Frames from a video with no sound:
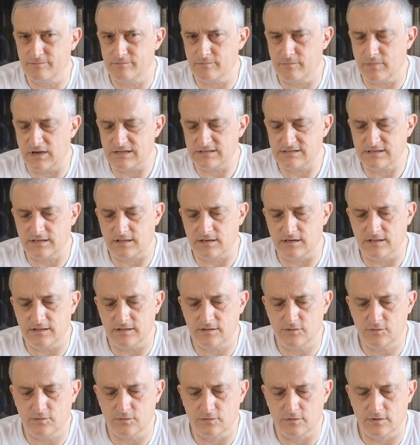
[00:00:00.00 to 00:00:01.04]
basically
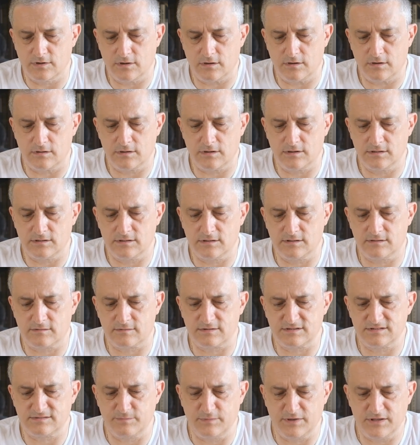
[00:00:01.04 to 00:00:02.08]
turn on the
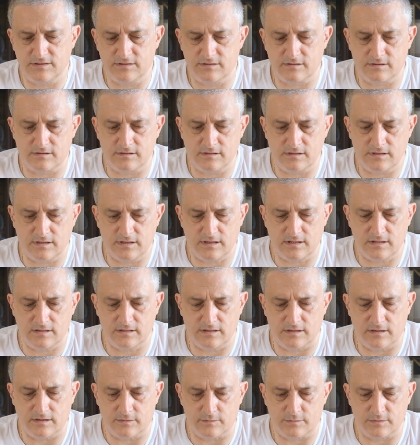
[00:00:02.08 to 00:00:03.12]
transmitter and
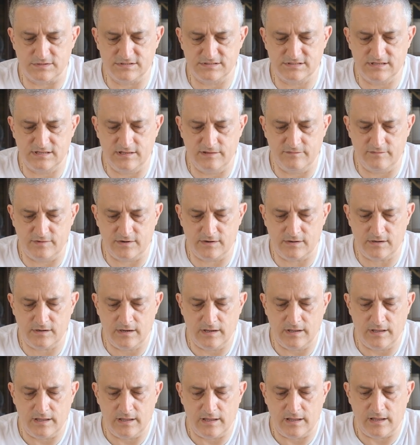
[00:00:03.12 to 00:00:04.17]
the receiver,
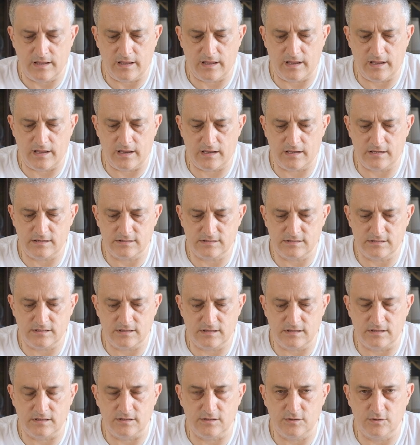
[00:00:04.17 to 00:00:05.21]
and
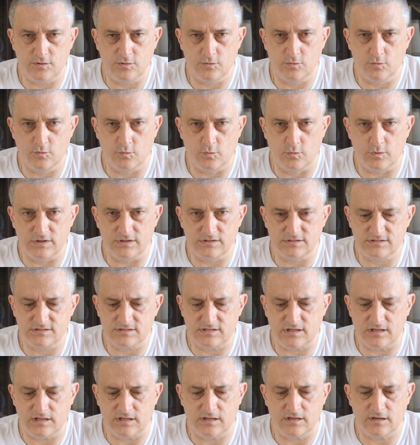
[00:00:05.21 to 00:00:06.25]
you will
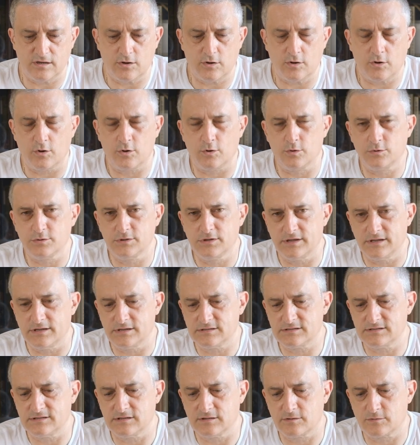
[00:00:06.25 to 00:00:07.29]
see all the
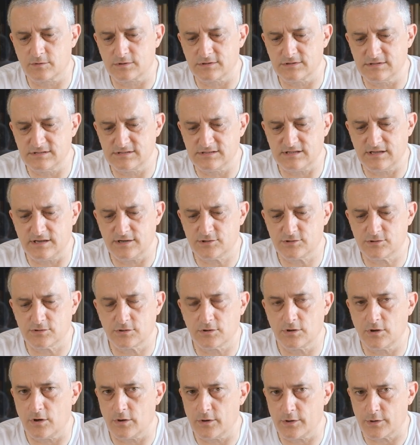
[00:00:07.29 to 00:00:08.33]
synchronization
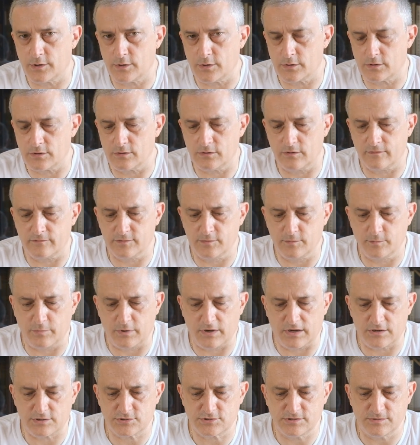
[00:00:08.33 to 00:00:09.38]
going on. You have to
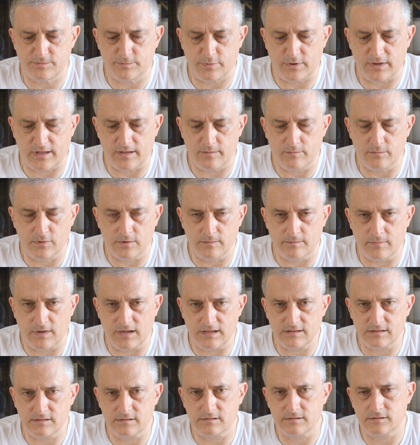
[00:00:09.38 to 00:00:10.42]
push the play
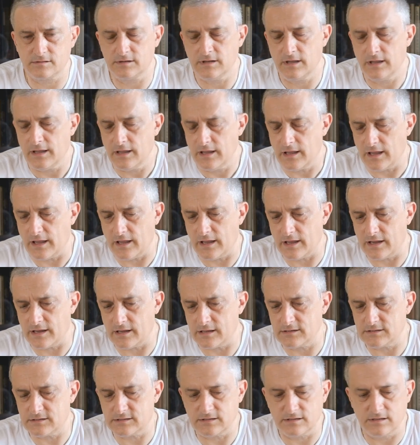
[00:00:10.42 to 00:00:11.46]
button,
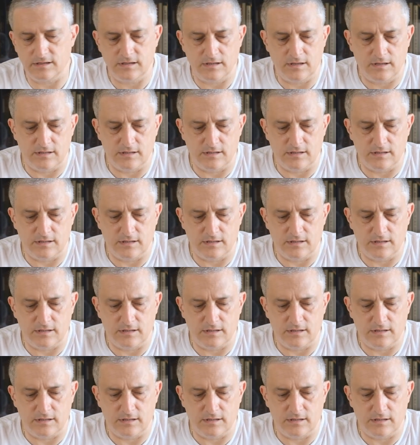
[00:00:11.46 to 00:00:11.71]
and the